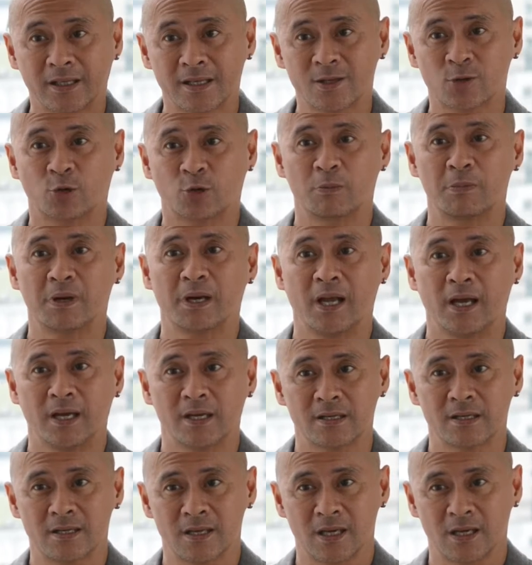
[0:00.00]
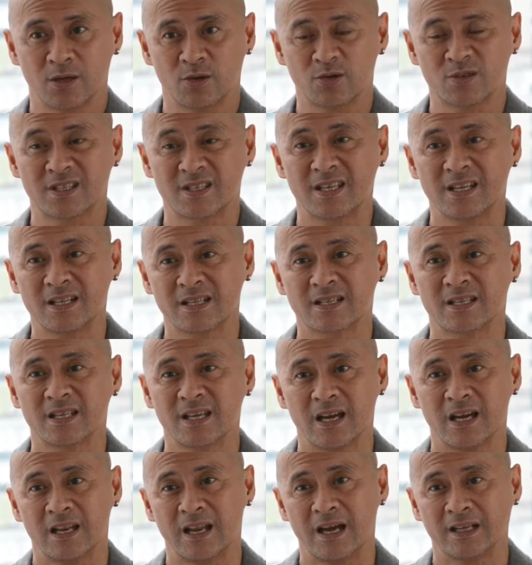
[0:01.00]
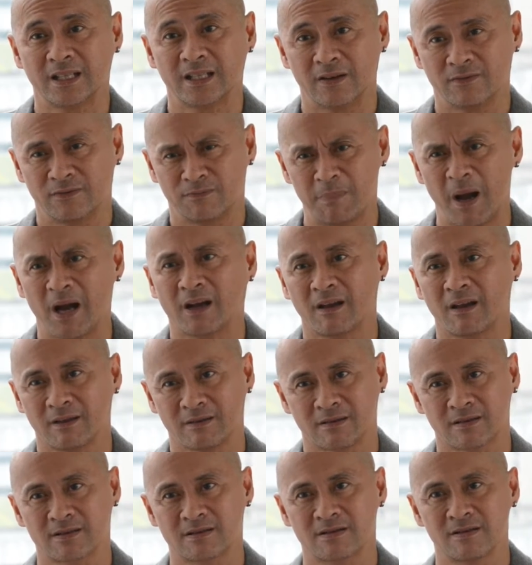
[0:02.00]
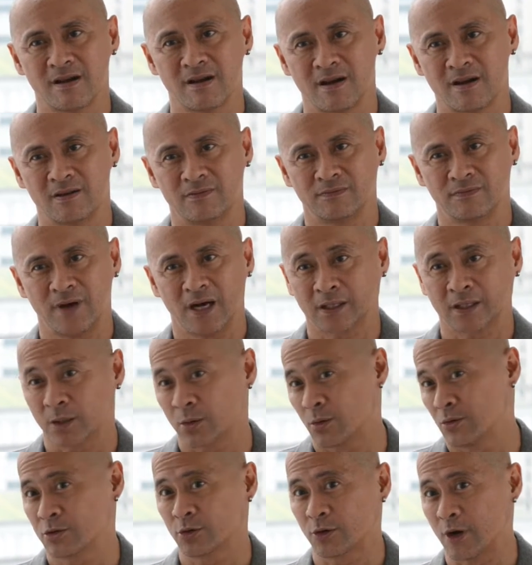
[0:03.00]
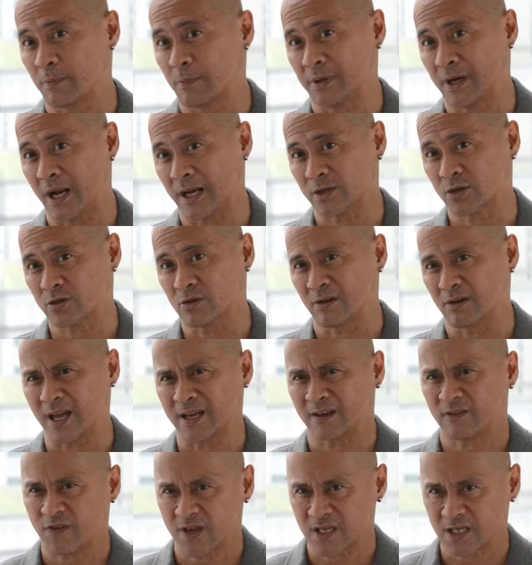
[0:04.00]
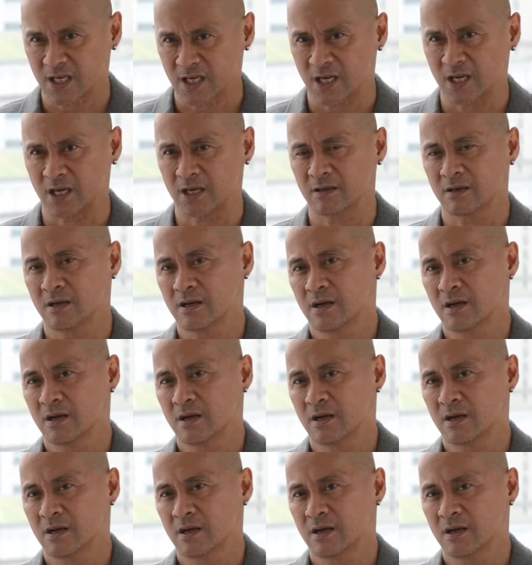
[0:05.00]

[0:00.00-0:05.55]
is urbanizing, you still see a lot of pockets of agricultural production like fishing,